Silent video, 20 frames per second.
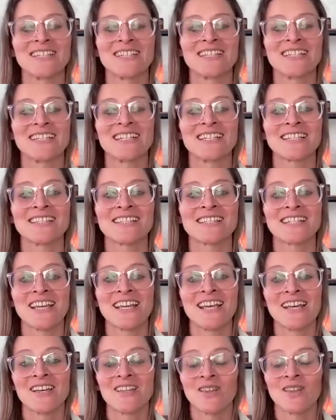It's just
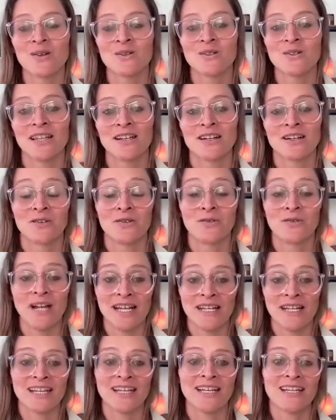those that are
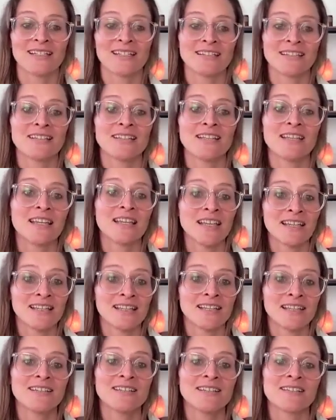ready and
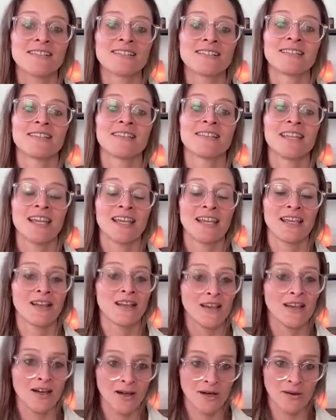seeking this,
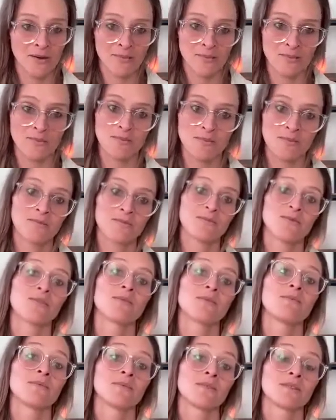they come
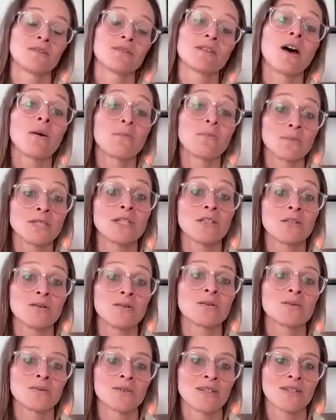come to you.